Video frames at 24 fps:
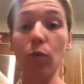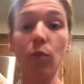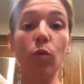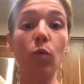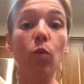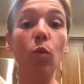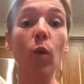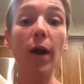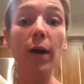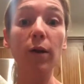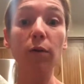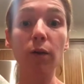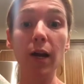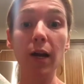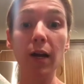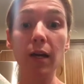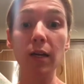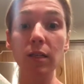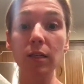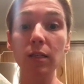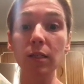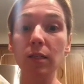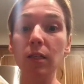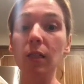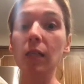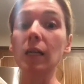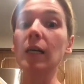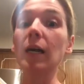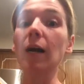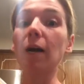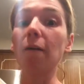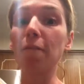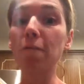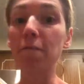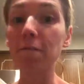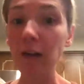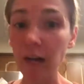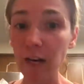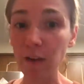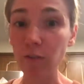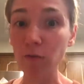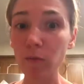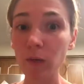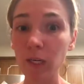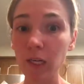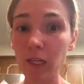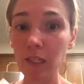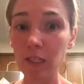White rice.
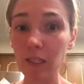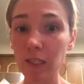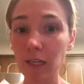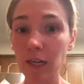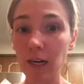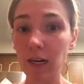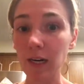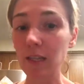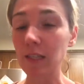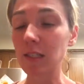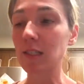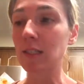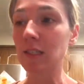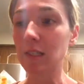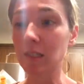Five minutes, guys.